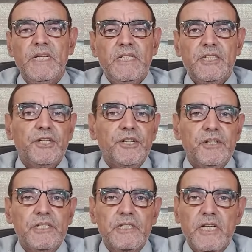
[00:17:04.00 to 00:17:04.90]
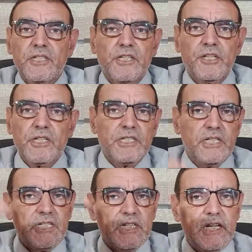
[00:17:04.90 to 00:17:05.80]
Cereals, there
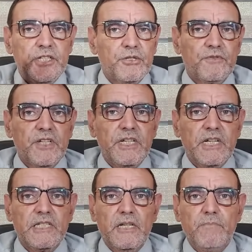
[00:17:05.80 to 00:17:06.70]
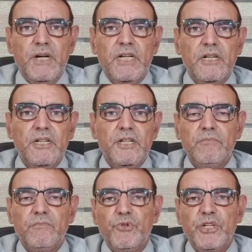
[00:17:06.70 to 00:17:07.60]
is a list of cereals: barley,
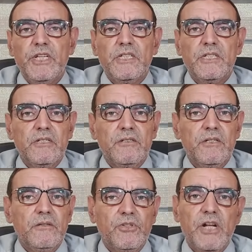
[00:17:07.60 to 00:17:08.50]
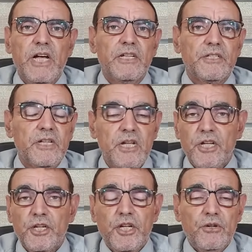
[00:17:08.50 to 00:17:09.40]
wheat, and rice,
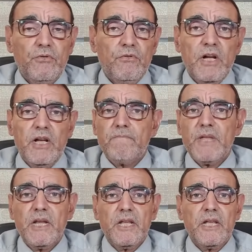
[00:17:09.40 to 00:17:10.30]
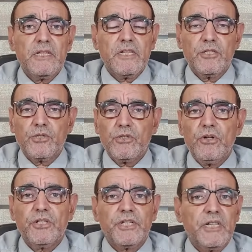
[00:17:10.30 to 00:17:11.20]
quinoa, millet, and
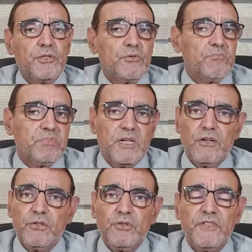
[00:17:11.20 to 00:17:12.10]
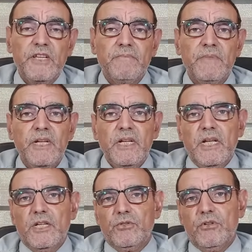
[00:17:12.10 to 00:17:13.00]
corn, and so a lot of them.
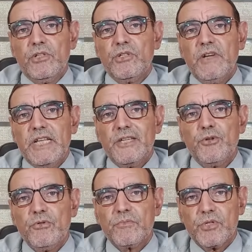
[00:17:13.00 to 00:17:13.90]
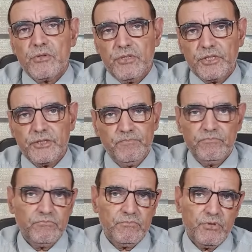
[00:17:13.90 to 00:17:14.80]
And also legumes or
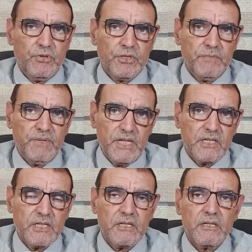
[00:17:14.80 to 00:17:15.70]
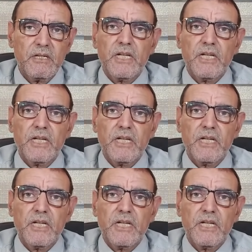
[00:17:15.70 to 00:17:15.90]
beans,